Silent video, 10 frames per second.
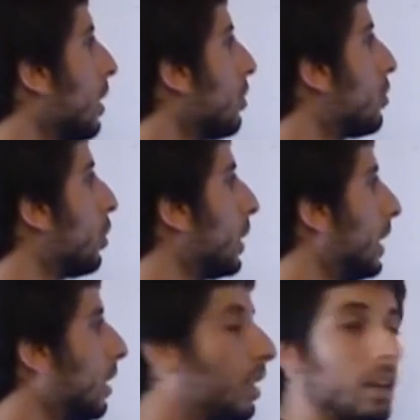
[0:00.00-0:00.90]
So
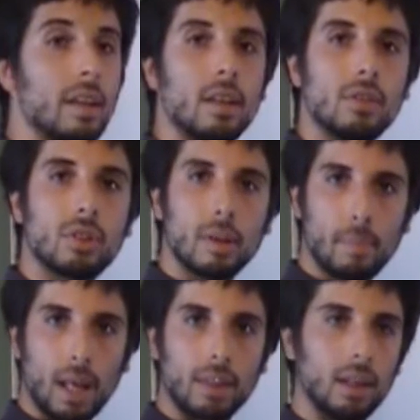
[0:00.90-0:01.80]
here is the
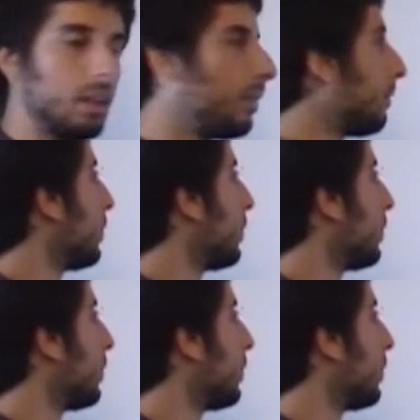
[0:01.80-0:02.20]
method.